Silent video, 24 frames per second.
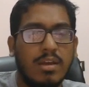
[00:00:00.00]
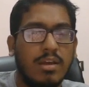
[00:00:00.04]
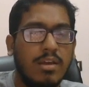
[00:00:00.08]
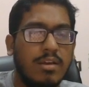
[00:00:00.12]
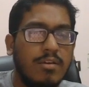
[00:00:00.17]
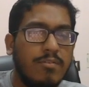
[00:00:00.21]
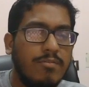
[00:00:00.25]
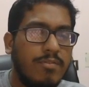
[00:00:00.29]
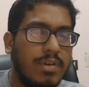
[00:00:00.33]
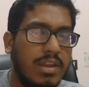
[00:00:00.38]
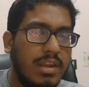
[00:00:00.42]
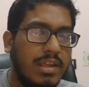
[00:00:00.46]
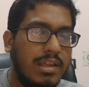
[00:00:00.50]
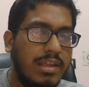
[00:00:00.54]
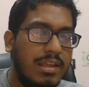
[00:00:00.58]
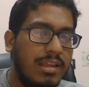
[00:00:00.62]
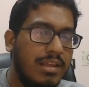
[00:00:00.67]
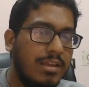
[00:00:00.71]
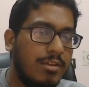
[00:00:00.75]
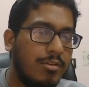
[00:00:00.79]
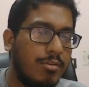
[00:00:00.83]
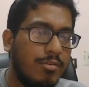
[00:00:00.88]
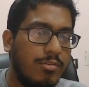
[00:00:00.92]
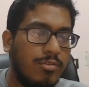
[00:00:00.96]
Very
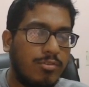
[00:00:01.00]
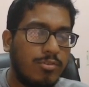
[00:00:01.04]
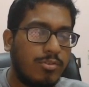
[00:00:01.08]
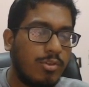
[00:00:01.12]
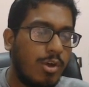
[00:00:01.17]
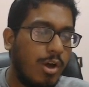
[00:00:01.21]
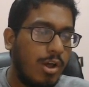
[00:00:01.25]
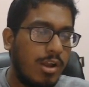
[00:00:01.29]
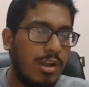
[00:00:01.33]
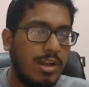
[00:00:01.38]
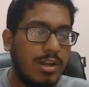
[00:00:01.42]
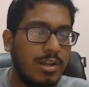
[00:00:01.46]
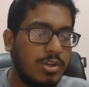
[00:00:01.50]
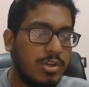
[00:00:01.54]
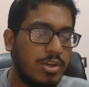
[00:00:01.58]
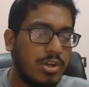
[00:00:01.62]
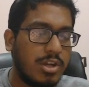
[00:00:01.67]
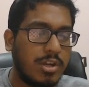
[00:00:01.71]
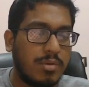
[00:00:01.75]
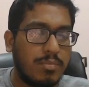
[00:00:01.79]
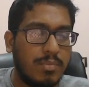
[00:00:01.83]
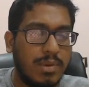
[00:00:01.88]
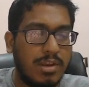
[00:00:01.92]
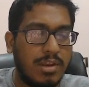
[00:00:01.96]
solid
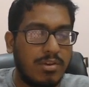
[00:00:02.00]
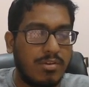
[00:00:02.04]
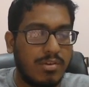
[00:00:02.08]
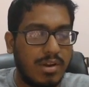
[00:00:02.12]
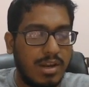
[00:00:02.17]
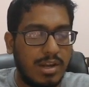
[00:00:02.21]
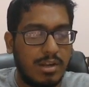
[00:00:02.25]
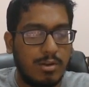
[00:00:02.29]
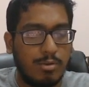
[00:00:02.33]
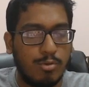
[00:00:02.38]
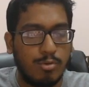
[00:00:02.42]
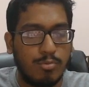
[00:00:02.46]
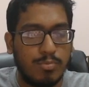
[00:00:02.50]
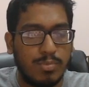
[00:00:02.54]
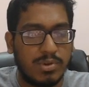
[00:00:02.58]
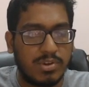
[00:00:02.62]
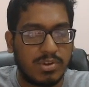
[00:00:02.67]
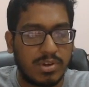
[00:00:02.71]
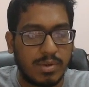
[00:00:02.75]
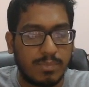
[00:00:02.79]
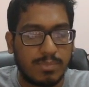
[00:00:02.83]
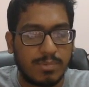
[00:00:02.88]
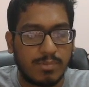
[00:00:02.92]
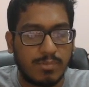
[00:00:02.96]
checkmate, right? Two
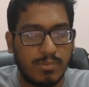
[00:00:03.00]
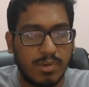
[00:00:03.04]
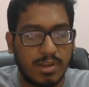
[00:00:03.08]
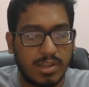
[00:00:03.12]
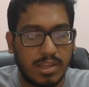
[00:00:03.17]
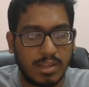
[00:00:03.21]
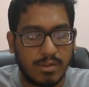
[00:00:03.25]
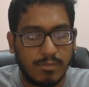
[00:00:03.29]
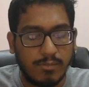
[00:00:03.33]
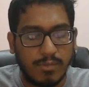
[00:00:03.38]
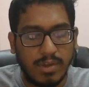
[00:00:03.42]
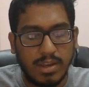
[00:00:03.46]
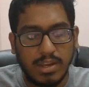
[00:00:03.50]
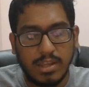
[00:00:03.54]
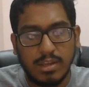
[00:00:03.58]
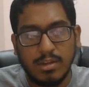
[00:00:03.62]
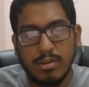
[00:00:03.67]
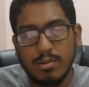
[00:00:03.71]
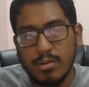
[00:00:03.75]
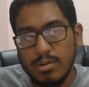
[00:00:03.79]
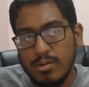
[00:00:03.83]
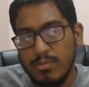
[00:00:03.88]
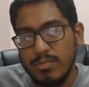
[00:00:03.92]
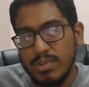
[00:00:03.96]
bishops working very
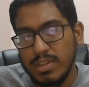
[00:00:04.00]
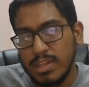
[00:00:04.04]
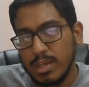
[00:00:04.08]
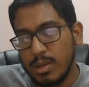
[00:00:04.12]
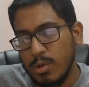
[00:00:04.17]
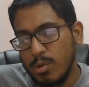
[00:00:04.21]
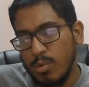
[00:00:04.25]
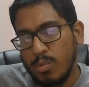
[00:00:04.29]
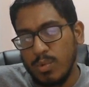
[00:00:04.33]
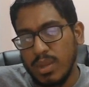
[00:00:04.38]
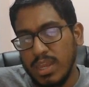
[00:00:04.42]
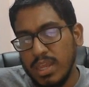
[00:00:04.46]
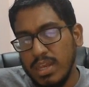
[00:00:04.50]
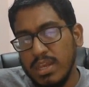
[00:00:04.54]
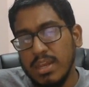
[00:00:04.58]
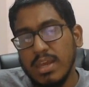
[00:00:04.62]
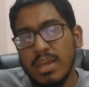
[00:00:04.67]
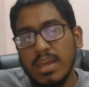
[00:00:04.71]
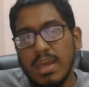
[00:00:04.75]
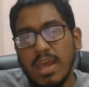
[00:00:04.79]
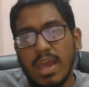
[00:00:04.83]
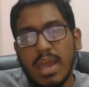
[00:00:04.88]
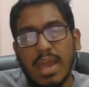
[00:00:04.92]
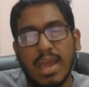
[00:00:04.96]
good with the queen,
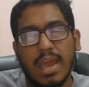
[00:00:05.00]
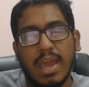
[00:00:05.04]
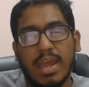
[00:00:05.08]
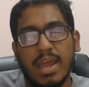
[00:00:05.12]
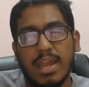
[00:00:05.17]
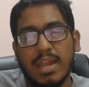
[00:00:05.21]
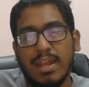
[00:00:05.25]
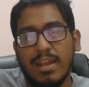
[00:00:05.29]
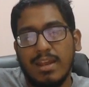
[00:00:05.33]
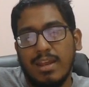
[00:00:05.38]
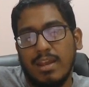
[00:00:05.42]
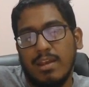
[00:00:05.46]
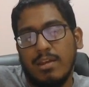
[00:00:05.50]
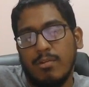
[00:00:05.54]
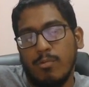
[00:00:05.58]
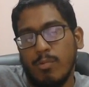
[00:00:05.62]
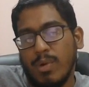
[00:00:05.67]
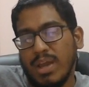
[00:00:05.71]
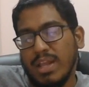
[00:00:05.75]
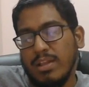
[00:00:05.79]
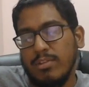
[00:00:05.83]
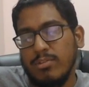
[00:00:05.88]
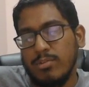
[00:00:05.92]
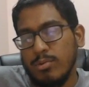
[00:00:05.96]
and
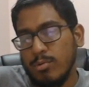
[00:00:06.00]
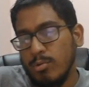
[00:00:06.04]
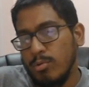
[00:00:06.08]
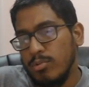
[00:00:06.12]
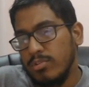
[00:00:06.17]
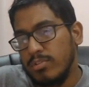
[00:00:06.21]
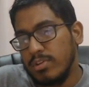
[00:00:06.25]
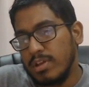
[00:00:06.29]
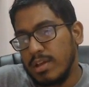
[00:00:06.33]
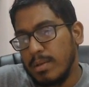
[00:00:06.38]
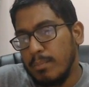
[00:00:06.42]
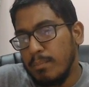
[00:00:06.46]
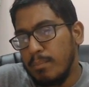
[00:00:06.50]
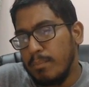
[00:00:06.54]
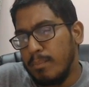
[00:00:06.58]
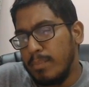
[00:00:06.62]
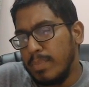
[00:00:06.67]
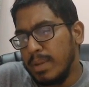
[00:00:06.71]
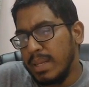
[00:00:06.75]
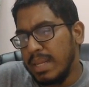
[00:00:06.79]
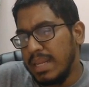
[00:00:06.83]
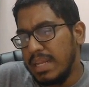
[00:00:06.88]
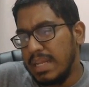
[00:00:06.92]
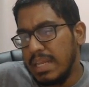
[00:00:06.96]
white's rooks are
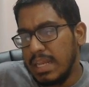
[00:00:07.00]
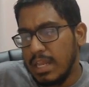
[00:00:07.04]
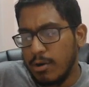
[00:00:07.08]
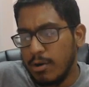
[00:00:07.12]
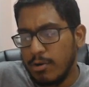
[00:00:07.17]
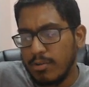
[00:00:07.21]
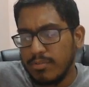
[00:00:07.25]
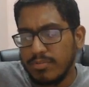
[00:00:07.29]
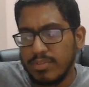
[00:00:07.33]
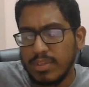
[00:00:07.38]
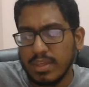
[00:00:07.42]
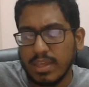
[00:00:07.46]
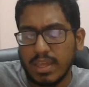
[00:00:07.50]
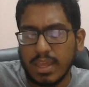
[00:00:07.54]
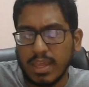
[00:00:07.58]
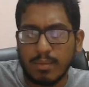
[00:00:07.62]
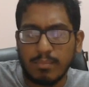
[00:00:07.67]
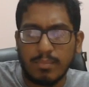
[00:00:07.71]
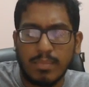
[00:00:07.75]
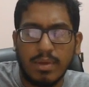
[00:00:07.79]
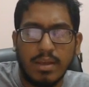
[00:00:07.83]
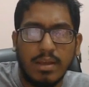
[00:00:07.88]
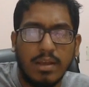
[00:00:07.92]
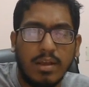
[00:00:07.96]
completely out of the game.
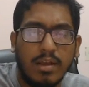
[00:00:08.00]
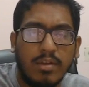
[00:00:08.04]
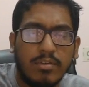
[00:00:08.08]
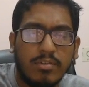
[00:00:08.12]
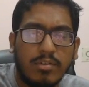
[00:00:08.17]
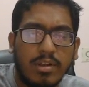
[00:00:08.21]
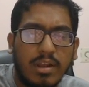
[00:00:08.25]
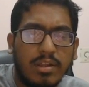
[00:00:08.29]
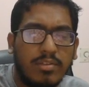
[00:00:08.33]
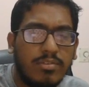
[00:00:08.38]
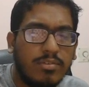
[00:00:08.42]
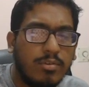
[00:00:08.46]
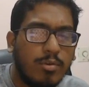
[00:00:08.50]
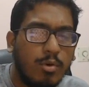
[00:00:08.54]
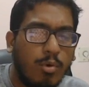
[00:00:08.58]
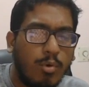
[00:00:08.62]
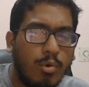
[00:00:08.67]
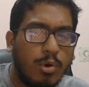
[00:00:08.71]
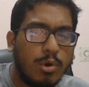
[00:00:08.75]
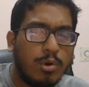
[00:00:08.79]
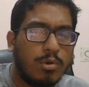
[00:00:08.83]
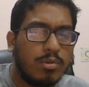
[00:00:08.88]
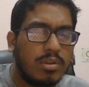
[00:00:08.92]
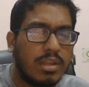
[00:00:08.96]
So let's go
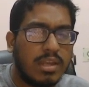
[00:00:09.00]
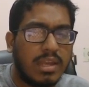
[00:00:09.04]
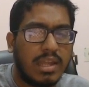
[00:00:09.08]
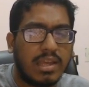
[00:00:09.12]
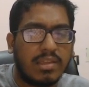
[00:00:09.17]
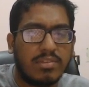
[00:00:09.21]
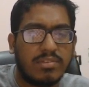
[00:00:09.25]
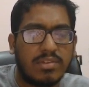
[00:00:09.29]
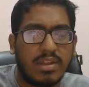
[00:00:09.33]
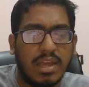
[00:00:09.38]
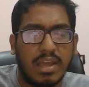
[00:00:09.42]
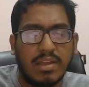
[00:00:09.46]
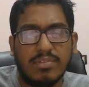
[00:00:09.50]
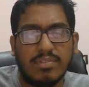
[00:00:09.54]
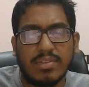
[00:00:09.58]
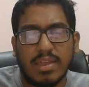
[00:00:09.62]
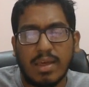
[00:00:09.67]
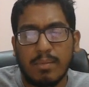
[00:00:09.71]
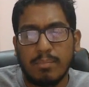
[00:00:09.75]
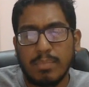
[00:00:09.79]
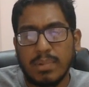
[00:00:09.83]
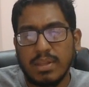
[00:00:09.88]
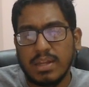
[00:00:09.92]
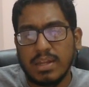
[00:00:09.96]
on to the next
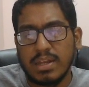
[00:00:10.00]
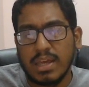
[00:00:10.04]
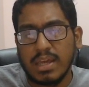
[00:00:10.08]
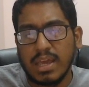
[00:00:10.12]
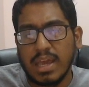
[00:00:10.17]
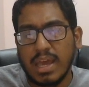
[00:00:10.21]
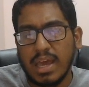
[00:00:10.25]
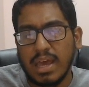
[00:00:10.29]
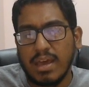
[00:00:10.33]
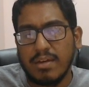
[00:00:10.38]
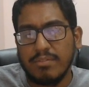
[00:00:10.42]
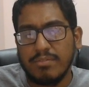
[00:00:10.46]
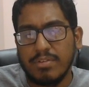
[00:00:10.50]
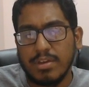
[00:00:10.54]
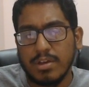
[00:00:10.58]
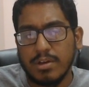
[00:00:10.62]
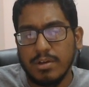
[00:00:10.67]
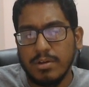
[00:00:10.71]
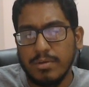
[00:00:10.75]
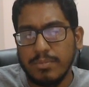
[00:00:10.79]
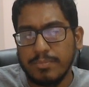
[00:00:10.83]
example that I have here.